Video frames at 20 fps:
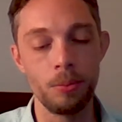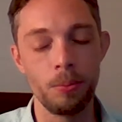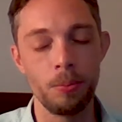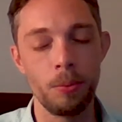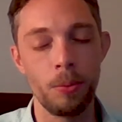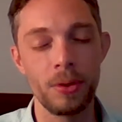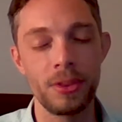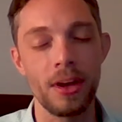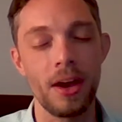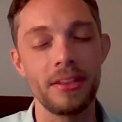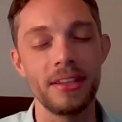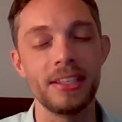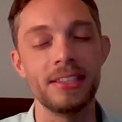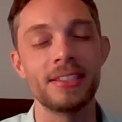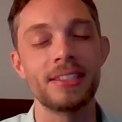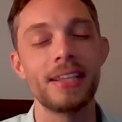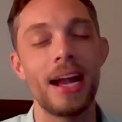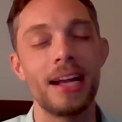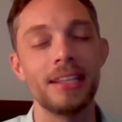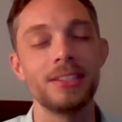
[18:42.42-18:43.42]
with all
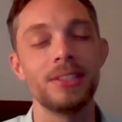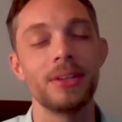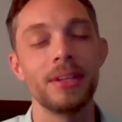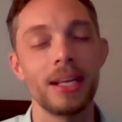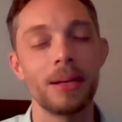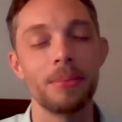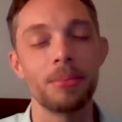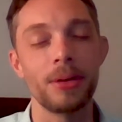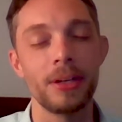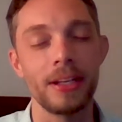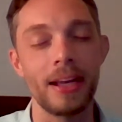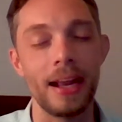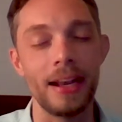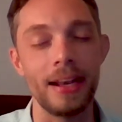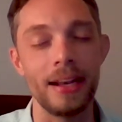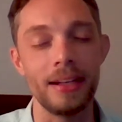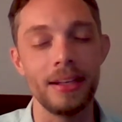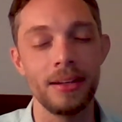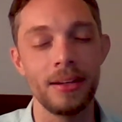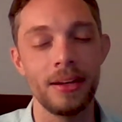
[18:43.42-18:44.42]
these stats, you can get a pretty
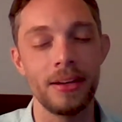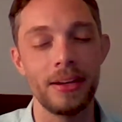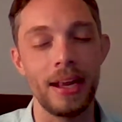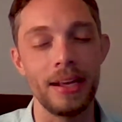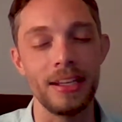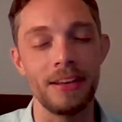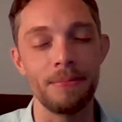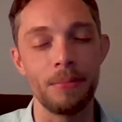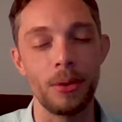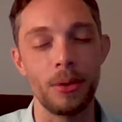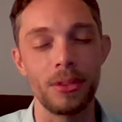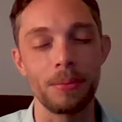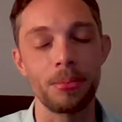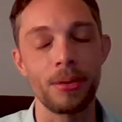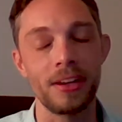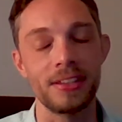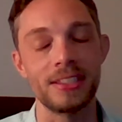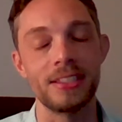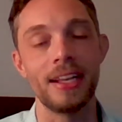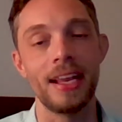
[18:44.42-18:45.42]
good idea of both the
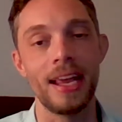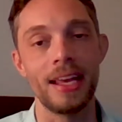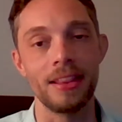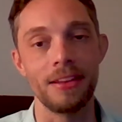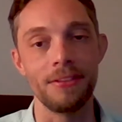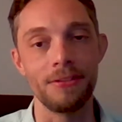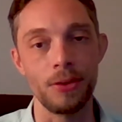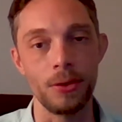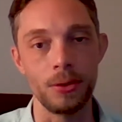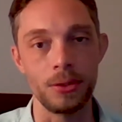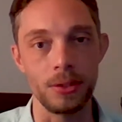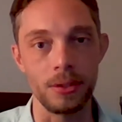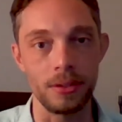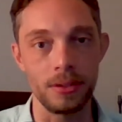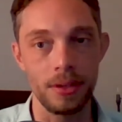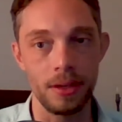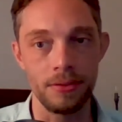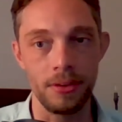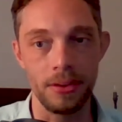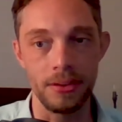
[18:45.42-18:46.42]
present and the future
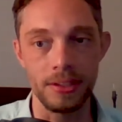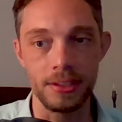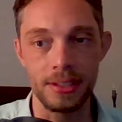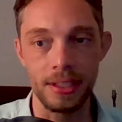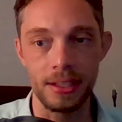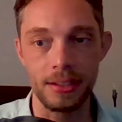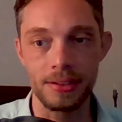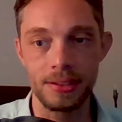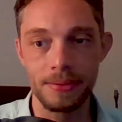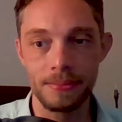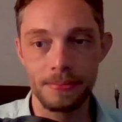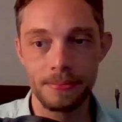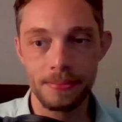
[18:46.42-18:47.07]
of all these things.